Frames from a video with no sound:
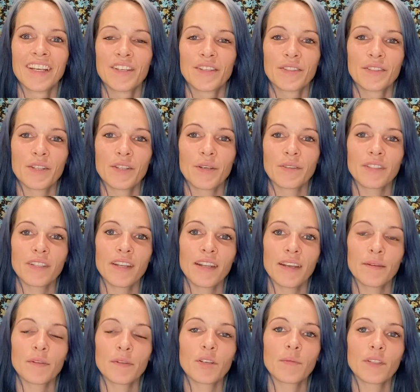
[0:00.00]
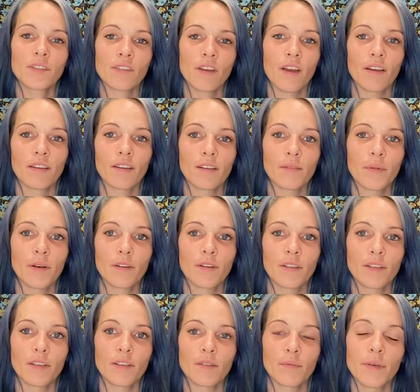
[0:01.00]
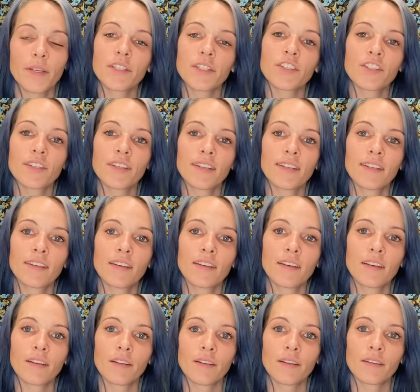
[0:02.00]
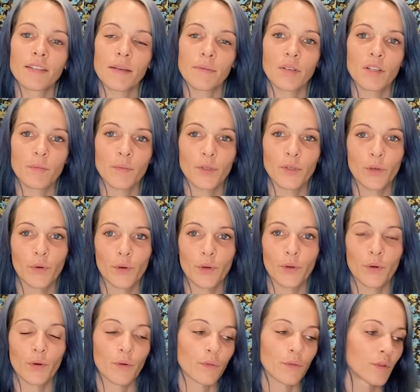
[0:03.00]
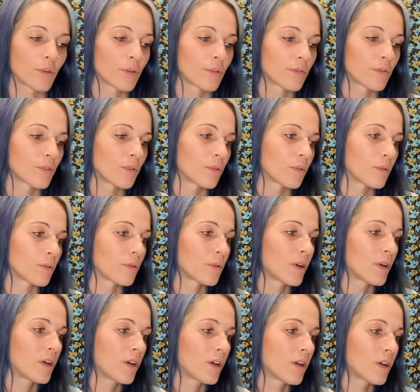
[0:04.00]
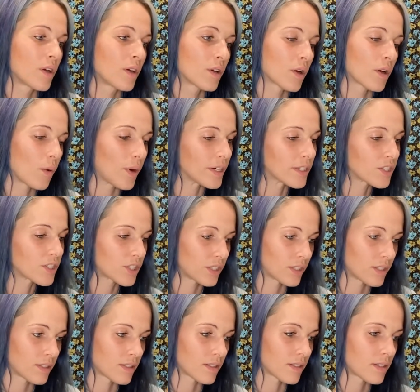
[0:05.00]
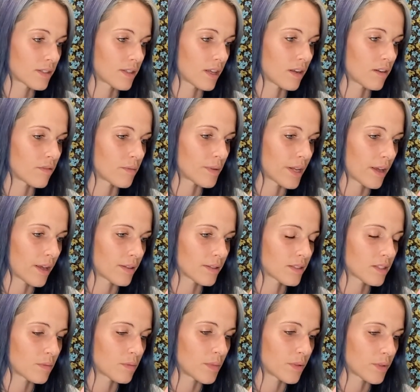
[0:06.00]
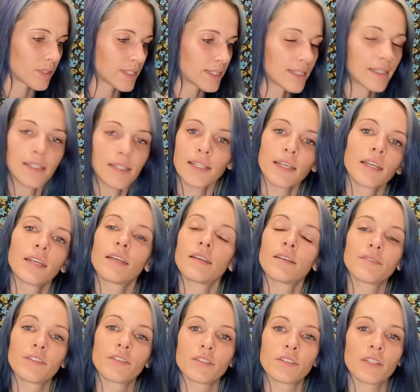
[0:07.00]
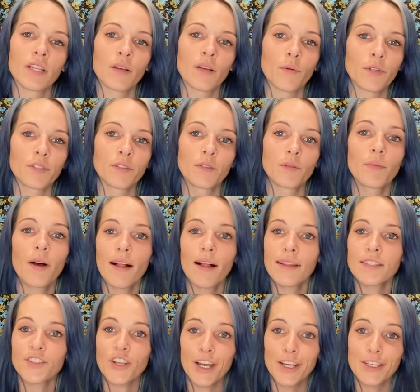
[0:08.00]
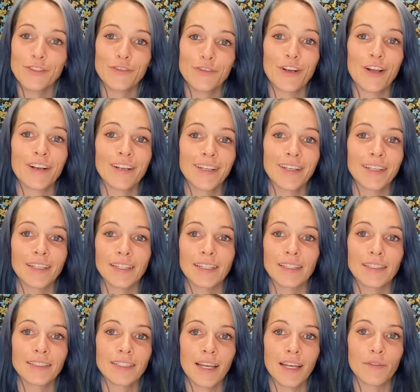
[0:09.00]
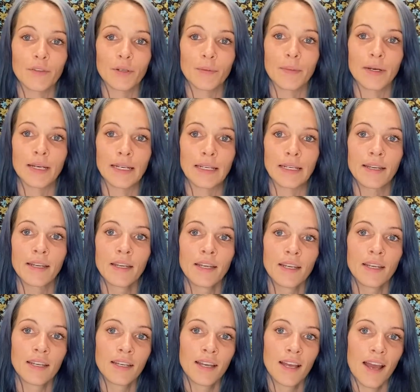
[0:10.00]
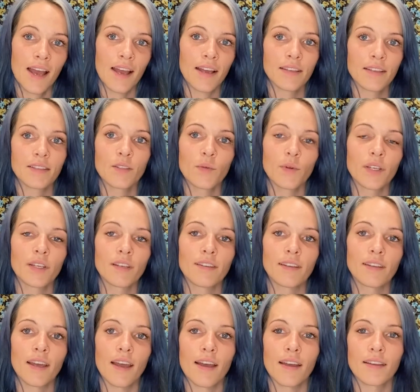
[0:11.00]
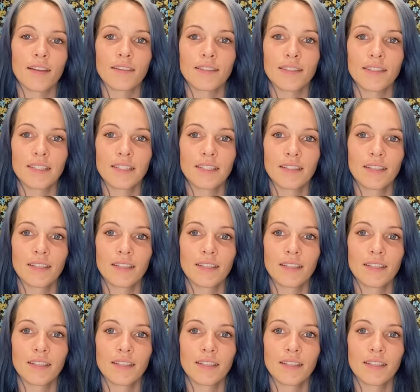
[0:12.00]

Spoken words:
So today I'm going to be talking about incubation, and I'm going to be going over a few questions that have been asked to me recently. First, I want to apologize for not getting to everybody as quickly as